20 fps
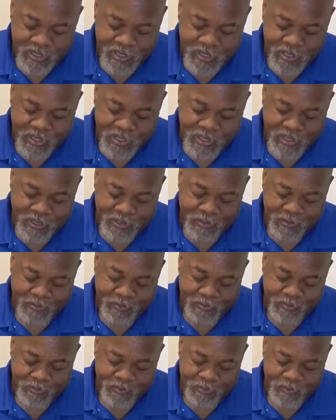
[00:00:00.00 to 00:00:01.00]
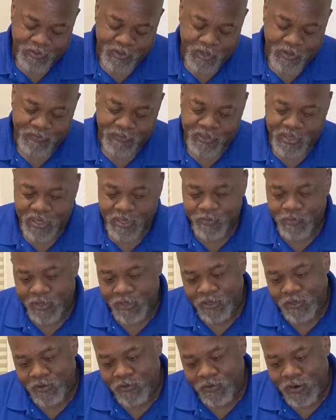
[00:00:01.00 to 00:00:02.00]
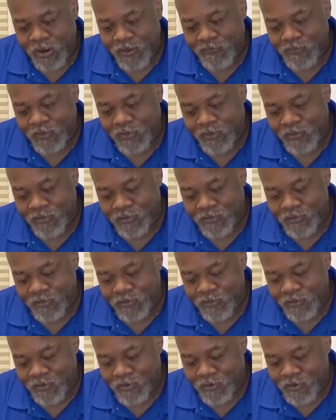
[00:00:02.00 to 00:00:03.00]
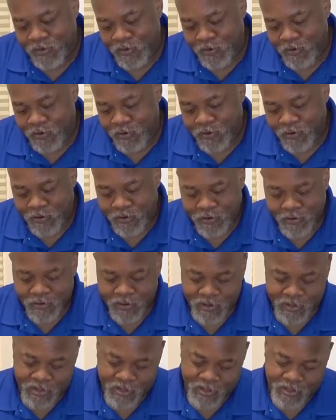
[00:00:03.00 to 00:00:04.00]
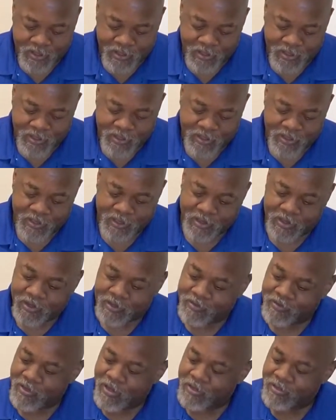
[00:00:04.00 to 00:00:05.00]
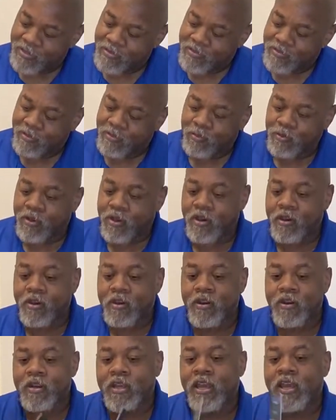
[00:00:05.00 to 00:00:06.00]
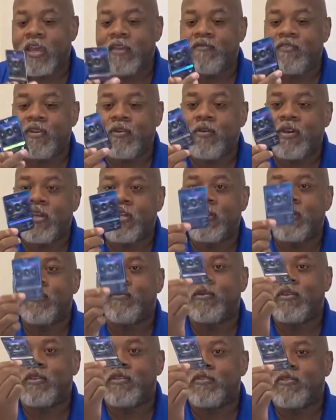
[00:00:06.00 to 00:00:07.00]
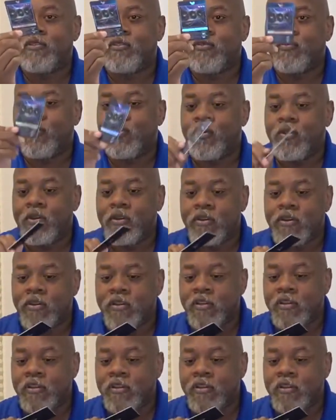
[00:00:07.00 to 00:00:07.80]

Tough gaming graphics card, and it's got this little card. I have no idea what this is for.